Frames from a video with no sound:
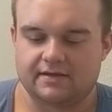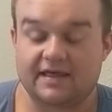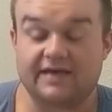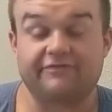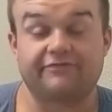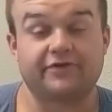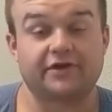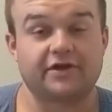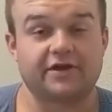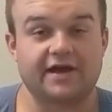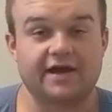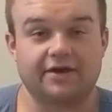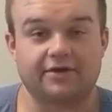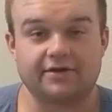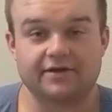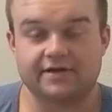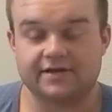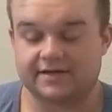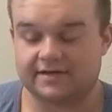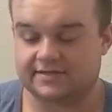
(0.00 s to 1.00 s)
that figured
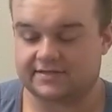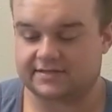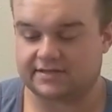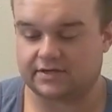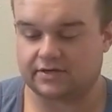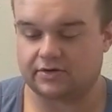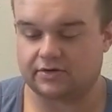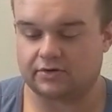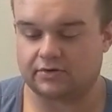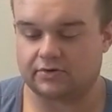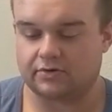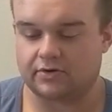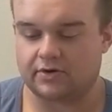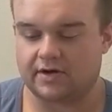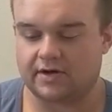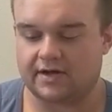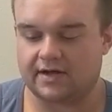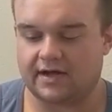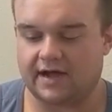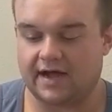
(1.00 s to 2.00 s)
out.
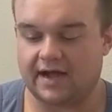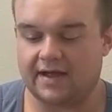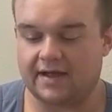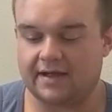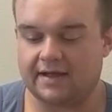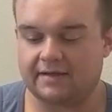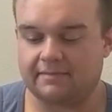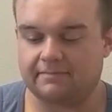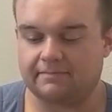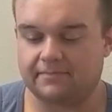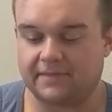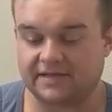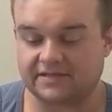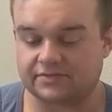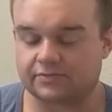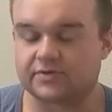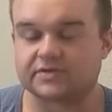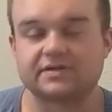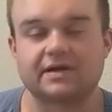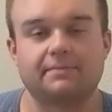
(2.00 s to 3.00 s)
So
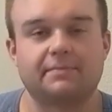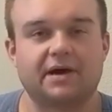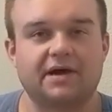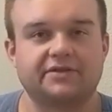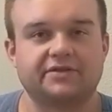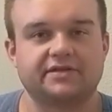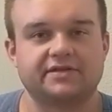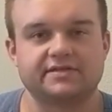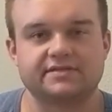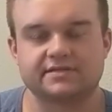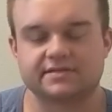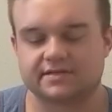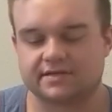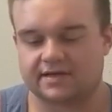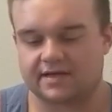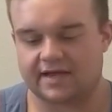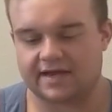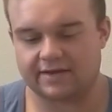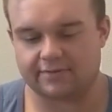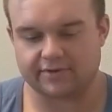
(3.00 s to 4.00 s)
that's the reason I bought these.
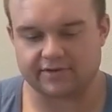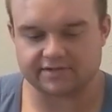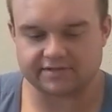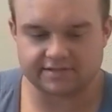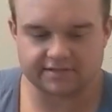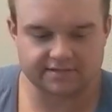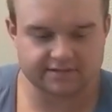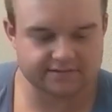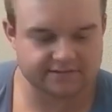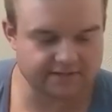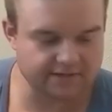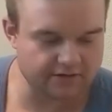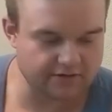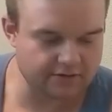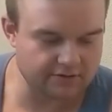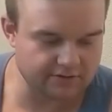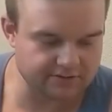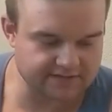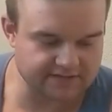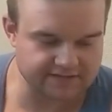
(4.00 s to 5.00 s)
Anyways,
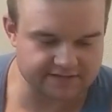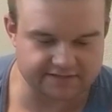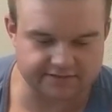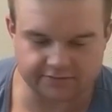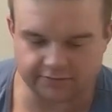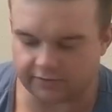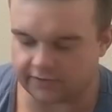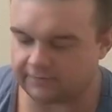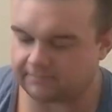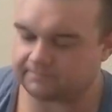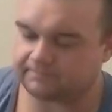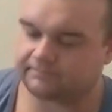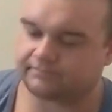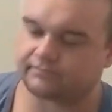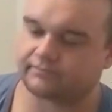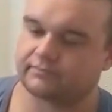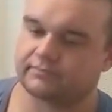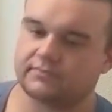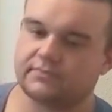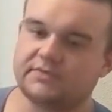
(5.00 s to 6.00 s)
so let's get to it.
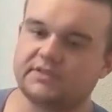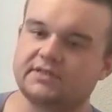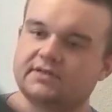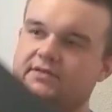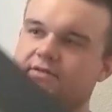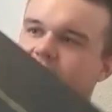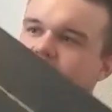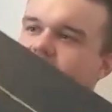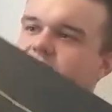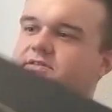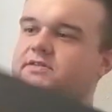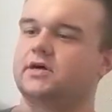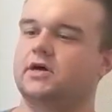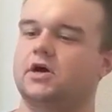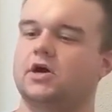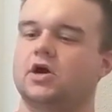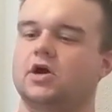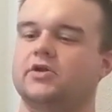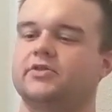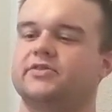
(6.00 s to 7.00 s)
These
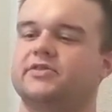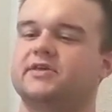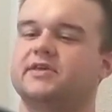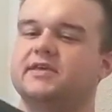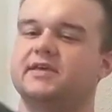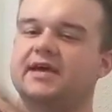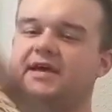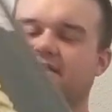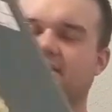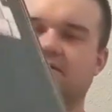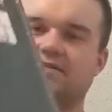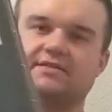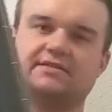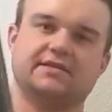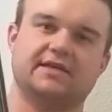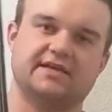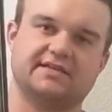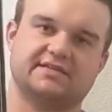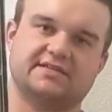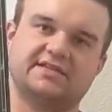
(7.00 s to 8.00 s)
are the
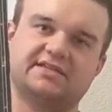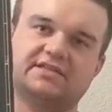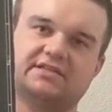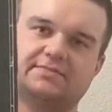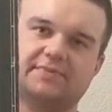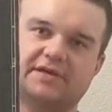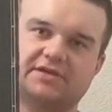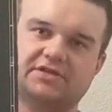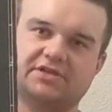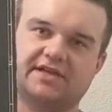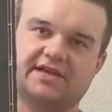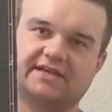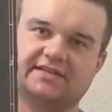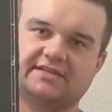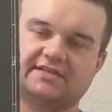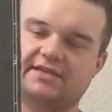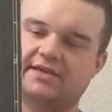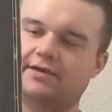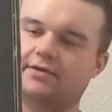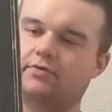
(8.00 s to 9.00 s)
ST Suspension
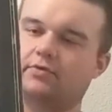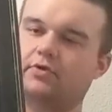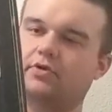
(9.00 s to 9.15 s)
XTA